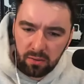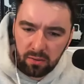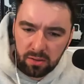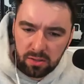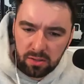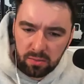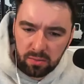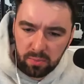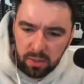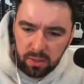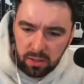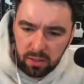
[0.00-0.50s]
what's the
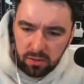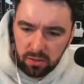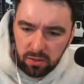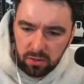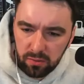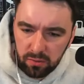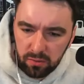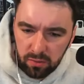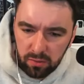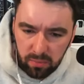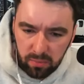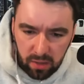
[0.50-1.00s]
big
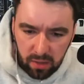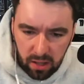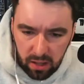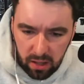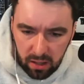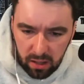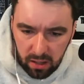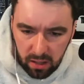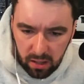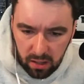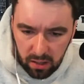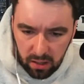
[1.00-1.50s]
tune from that?
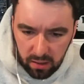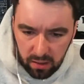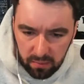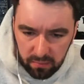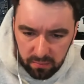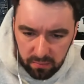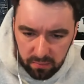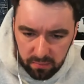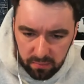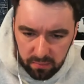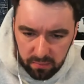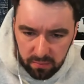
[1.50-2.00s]

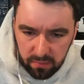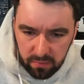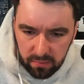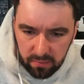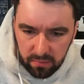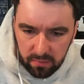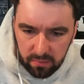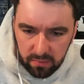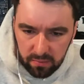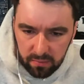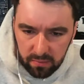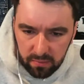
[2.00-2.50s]
Um,
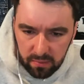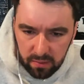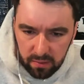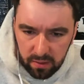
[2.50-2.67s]
I